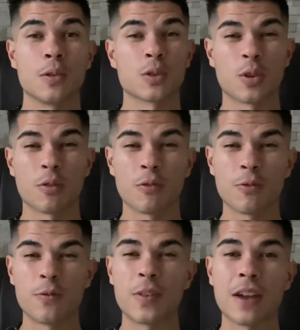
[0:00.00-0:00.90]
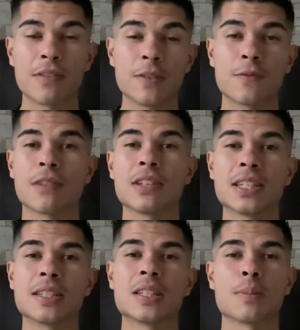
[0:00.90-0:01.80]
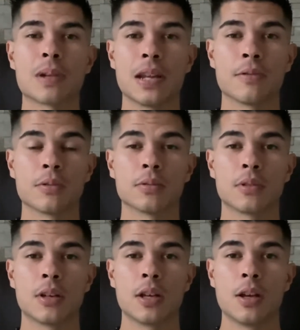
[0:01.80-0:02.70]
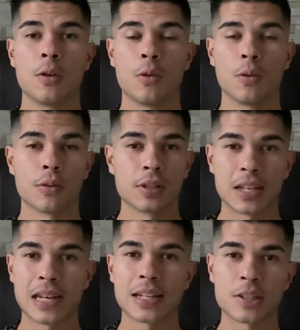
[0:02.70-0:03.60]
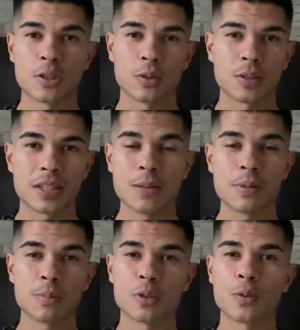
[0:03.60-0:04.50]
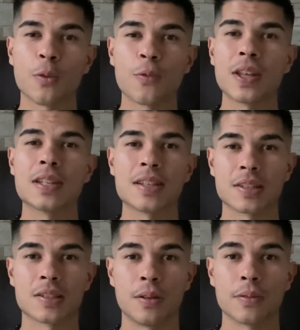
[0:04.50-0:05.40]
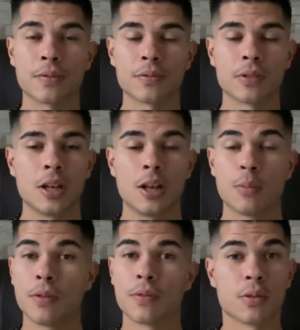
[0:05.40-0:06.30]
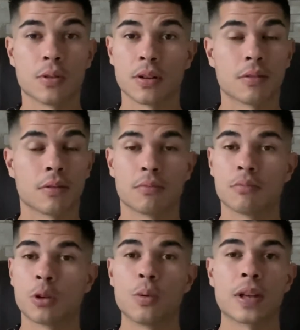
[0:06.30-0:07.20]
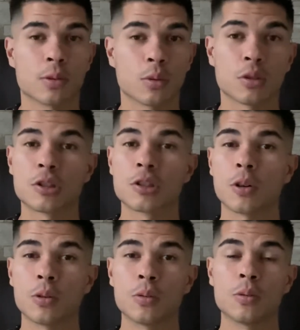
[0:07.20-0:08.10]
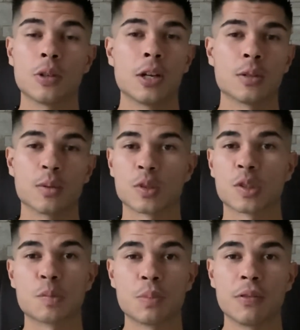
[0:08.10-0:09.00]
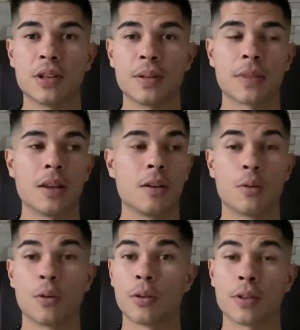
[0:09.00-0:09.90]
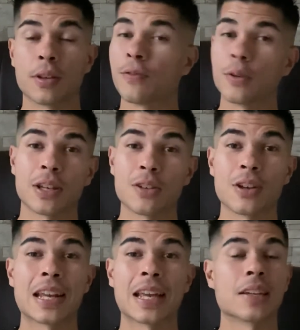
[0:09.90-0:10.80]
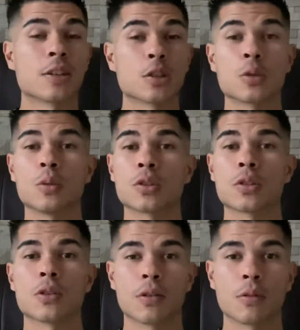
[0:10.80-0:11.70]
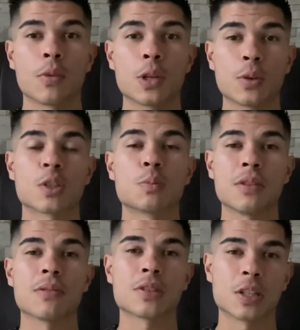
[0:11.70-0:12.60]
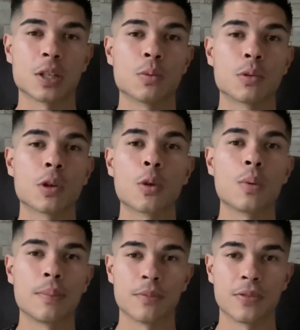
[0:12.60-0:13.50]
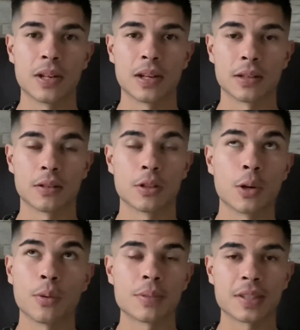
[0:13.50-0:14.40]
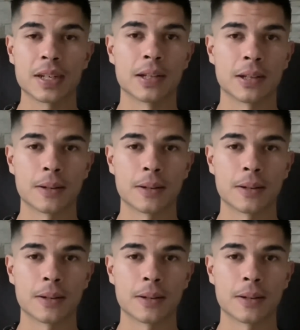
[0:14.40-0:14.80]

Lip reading: on a very, very deep level. Connecting to your deepest, most authentic self, whether you call that your soul, your spirit, or you feel like you're connected to source. When you experience it, you'll know what I'm feeling. You know what I'm saying.